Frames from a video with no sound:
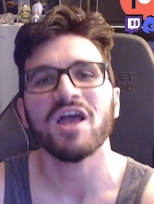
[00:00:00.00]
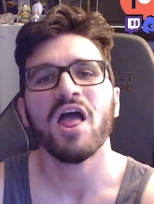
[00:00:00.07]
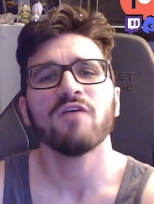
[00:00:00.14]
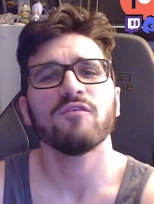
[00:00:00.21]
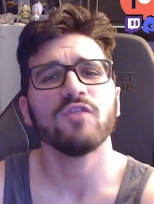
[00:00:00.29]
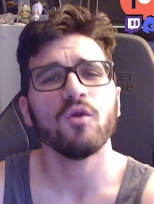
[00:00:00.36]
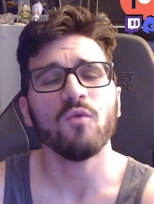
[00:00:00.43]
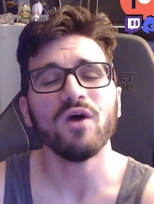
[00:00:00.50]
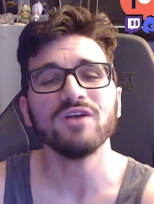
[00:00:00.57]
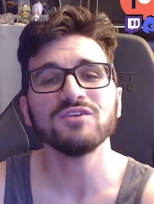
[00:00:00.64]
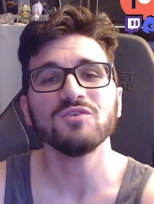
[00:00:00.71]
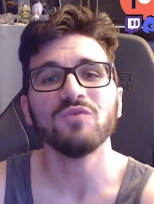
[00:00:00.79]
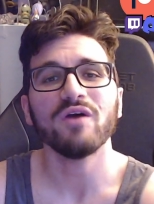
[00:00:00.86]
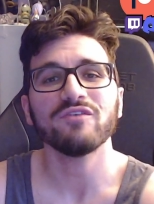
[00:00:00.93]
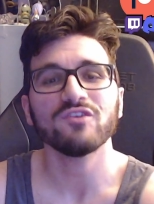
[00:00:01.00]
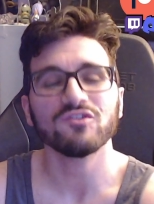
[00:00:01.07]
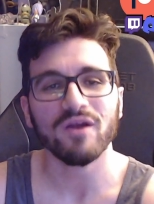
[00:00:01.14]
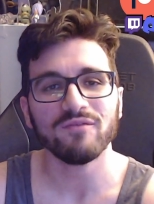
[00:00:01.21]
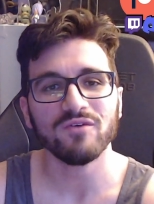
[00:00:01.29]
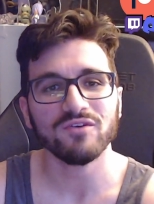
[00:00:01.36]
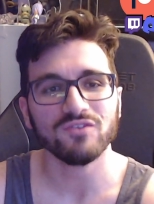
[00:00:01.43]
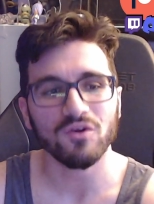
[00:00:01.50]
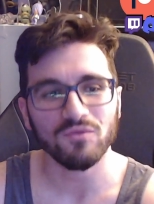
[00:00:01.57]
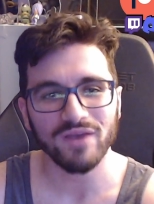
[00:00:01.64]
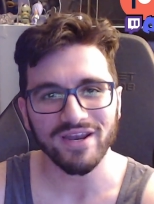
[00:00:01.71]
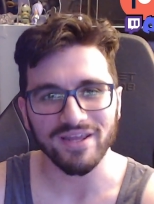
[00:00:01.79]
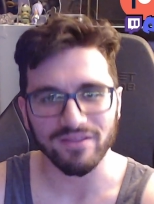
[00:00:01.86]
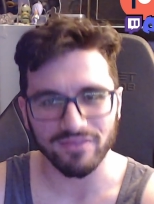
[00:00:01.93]
for the ones who have subscribed to us
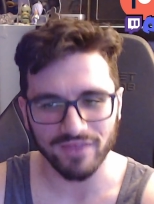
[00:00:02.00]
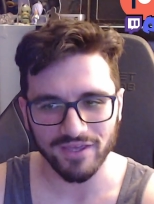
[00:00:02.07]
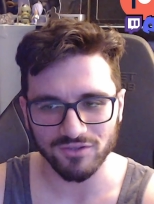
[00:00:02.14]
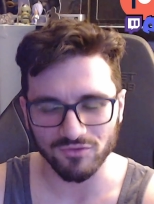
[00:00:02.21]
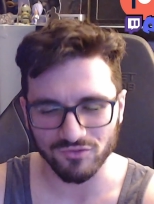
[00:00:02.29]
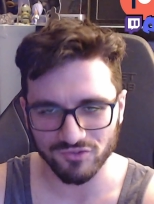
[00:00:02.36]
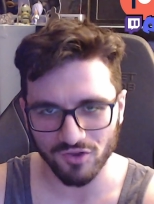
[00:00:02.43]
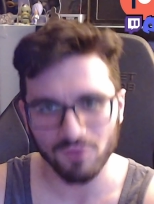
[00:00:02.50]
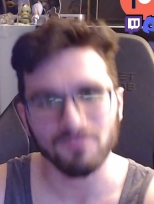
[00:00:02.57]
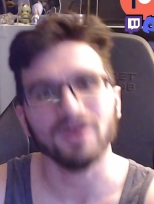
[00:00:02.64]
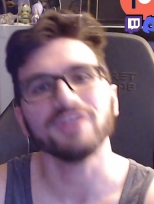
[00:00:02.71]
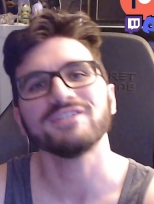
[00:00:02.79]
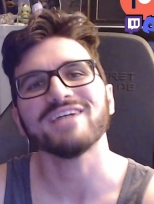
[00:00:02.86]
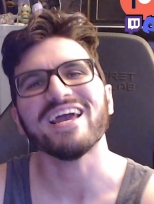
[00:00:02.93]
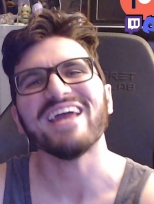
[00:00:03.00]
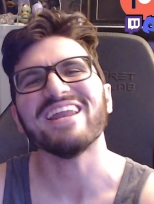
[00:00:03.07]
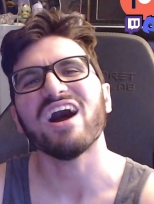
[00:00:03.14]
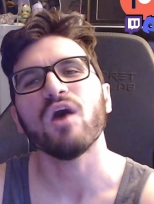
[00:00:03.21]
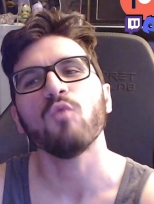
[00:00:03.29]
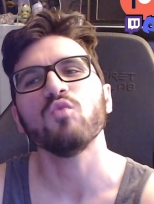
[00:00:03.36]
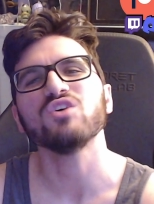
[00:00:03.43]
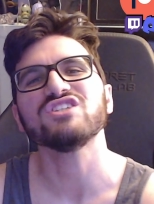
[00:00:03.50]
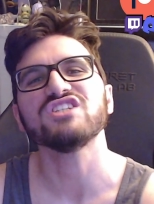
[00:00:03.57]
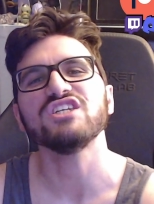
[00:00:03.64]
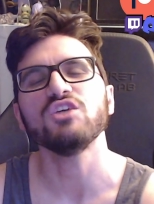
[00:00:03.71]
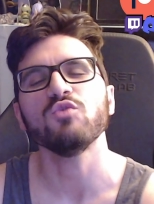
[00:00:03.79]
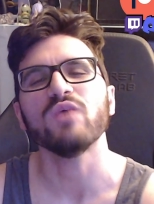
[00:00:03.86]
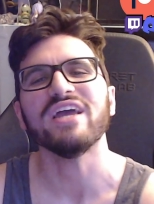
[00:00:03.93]
already. Thank you so much. And I uh, will see
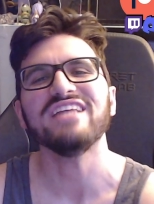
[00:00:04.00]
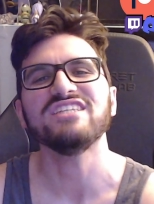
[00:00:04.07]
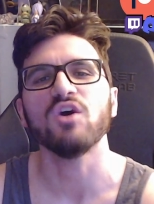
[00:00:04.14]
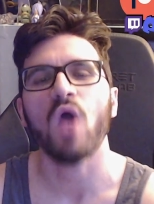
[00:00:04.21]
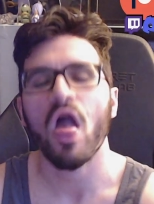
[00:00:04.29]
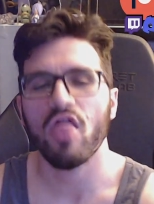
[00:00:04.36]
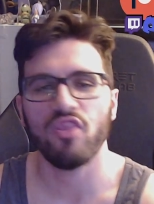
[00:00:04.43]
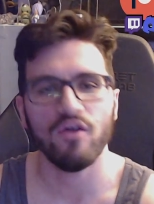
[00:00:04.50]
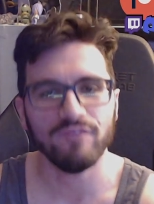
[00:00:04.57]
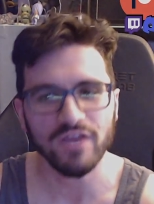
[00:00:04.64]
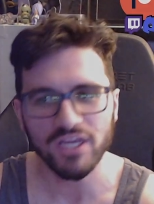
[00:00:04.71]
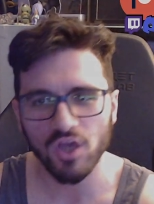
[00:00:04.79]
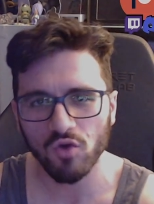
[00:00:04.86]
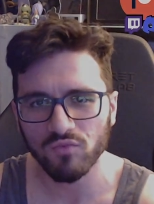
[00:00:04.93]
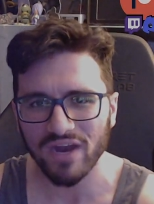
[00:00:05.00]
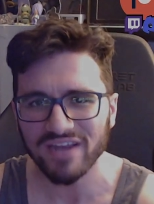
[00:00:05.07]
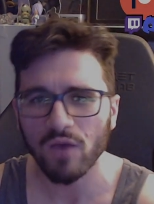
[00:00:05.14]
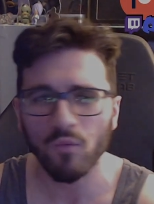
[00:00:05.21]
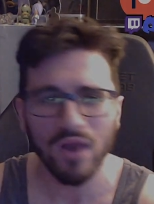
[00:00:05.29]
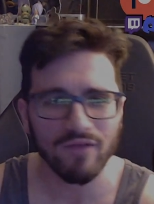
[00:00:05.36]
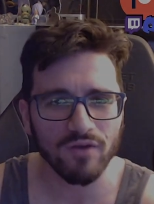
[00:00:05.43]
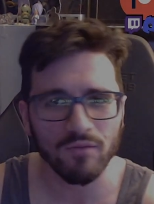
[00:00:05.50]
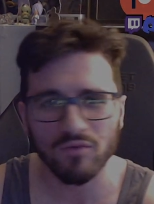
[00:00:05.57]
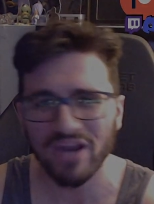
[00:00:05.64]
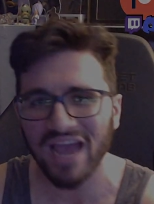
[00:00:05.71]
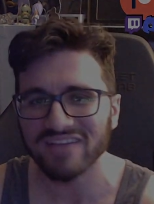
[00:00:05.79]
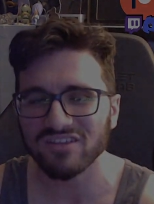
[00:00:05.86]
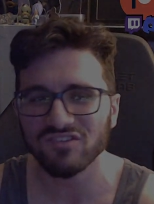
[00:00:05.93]
you into the video right now, whatever I'm
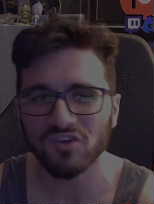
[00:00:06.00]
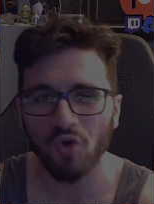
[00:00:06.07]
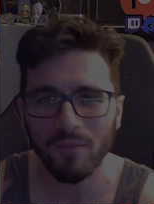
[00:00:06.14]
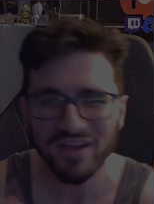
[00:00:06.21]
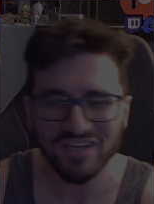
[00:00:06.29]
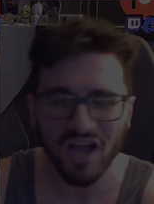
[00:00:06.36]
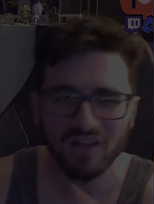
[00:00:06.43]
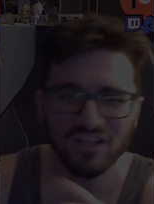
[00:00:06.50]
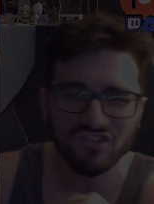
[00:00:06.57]
reacting to. Oh my god, let's